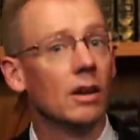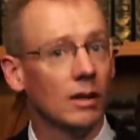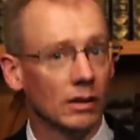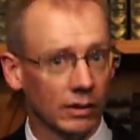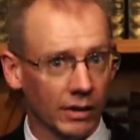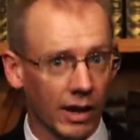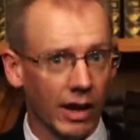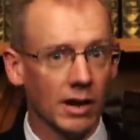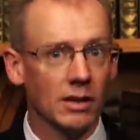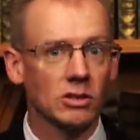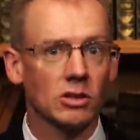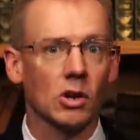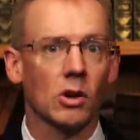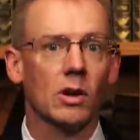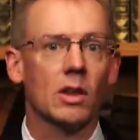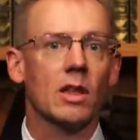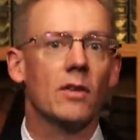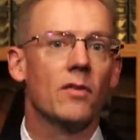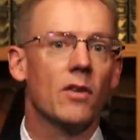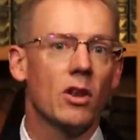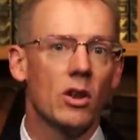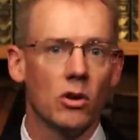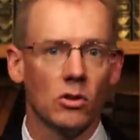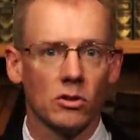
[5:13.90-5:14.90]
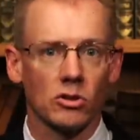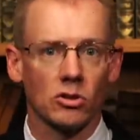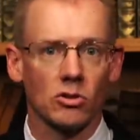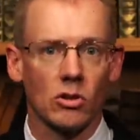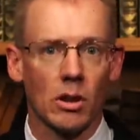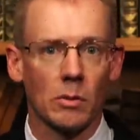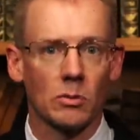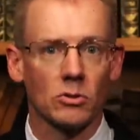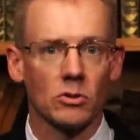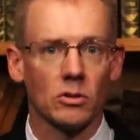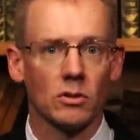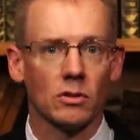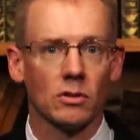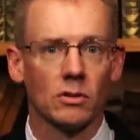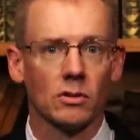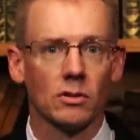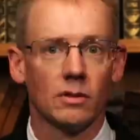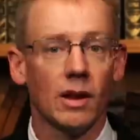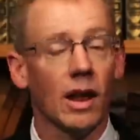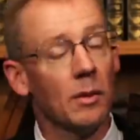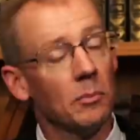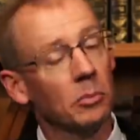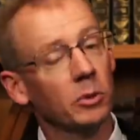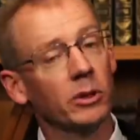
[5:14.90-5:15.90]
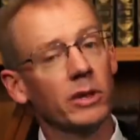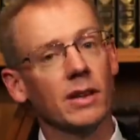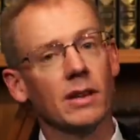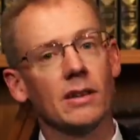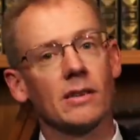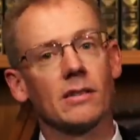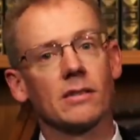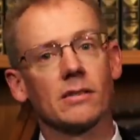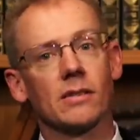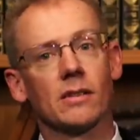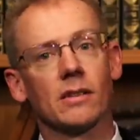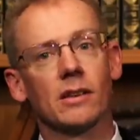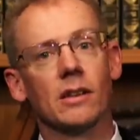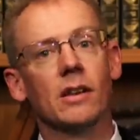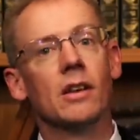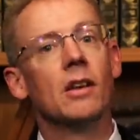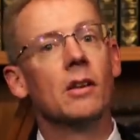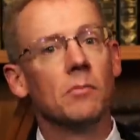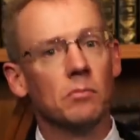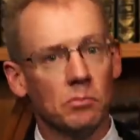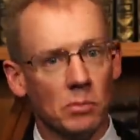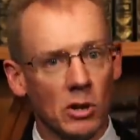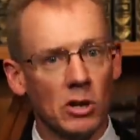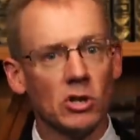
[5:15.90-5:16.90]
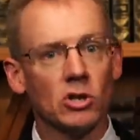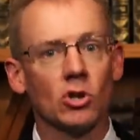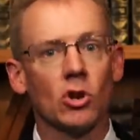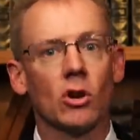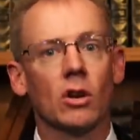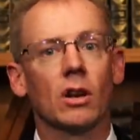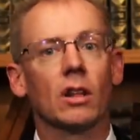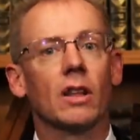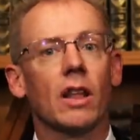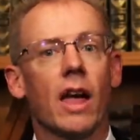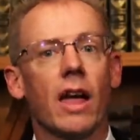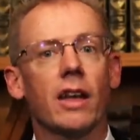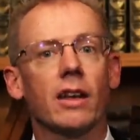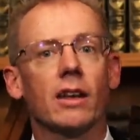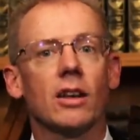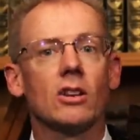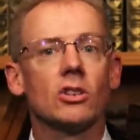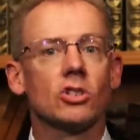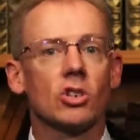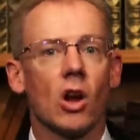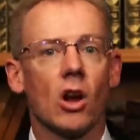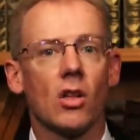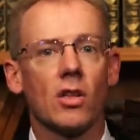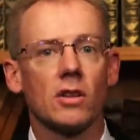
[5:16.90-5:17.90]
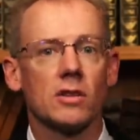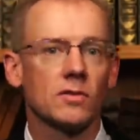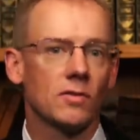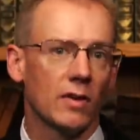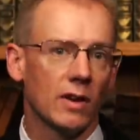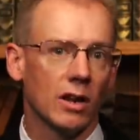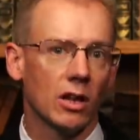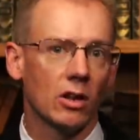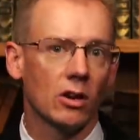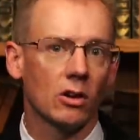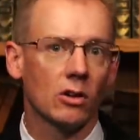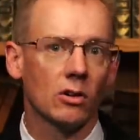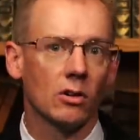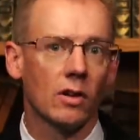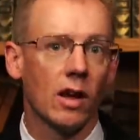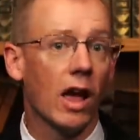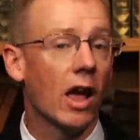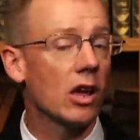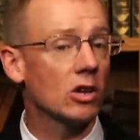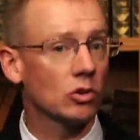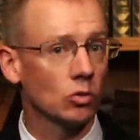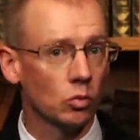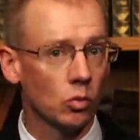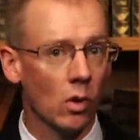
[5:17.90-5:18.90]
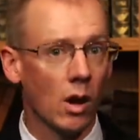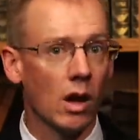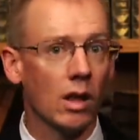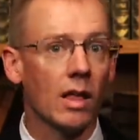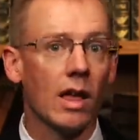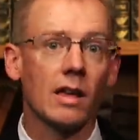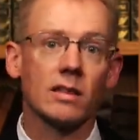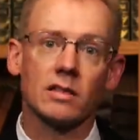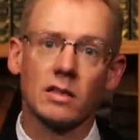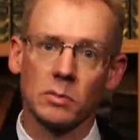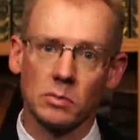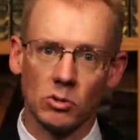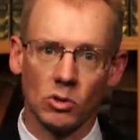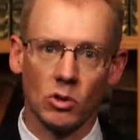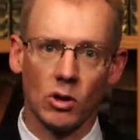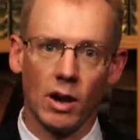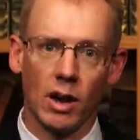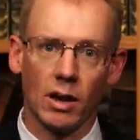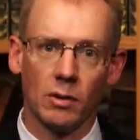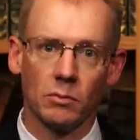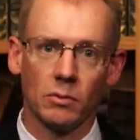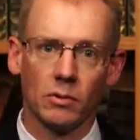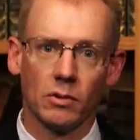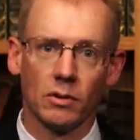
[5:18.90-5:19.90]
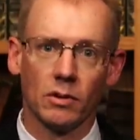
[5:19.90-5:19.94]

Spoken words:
Links are in the video description. And please, be sure to like and share this video as well as subscribe.